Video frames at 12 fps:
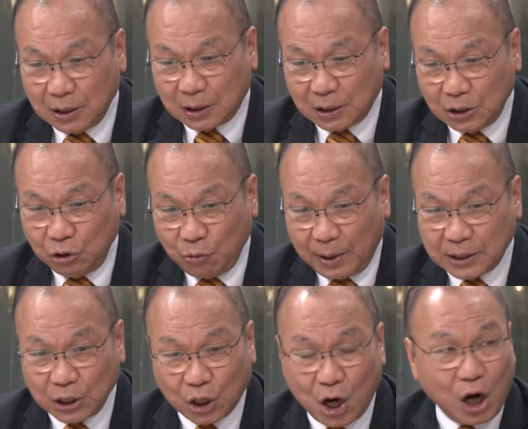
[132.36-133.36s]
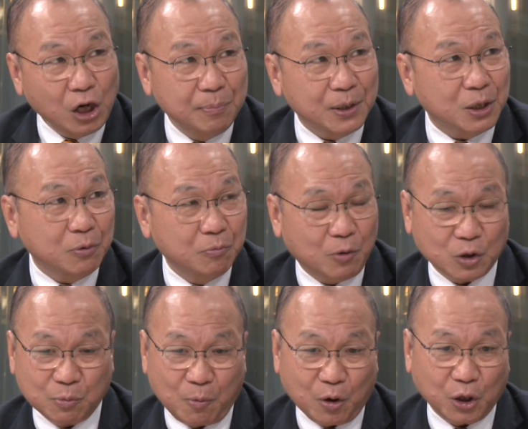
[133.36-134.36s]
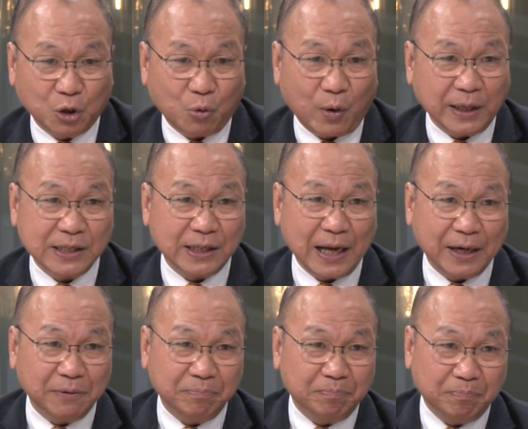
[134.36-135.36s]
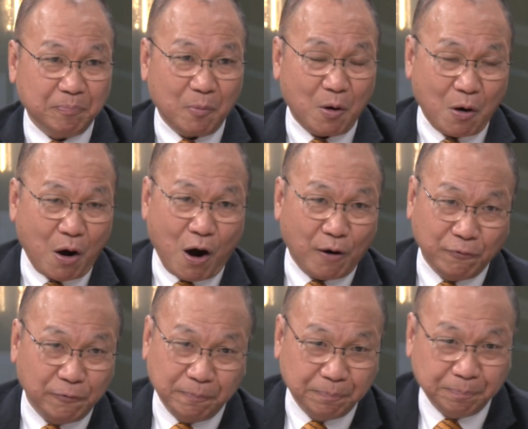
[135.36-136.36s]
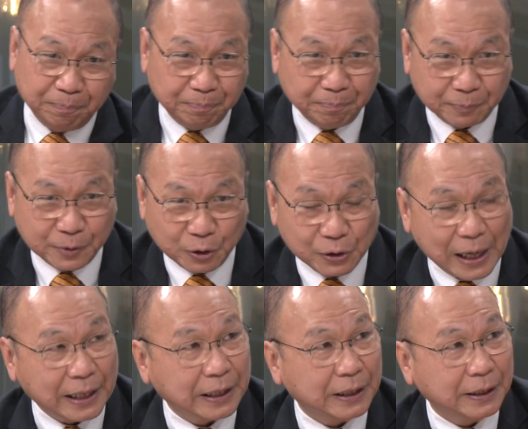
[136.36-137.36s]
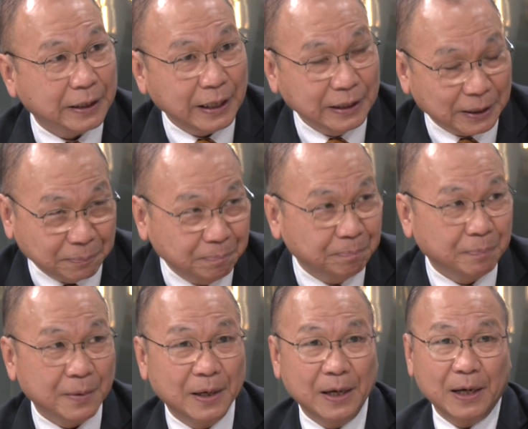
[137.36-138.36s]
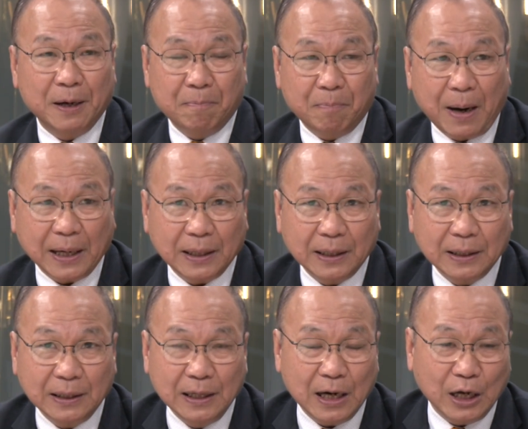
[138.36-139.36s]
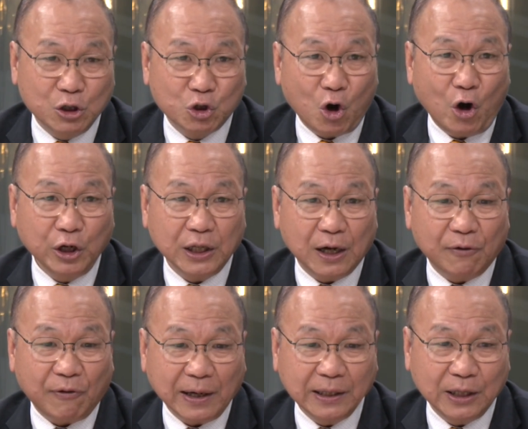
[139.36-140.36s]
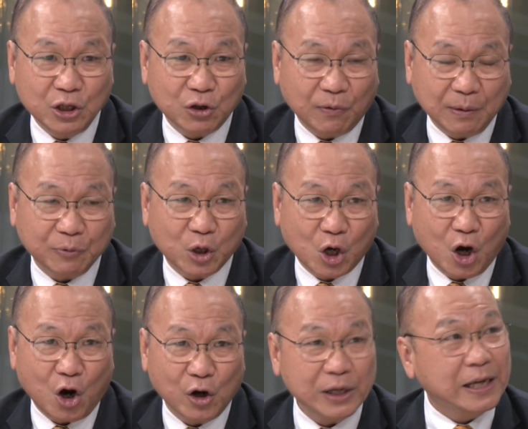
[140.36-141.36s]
the US economy was more than twice that of the United Kingdom. But it enjoyed the advantage of what we call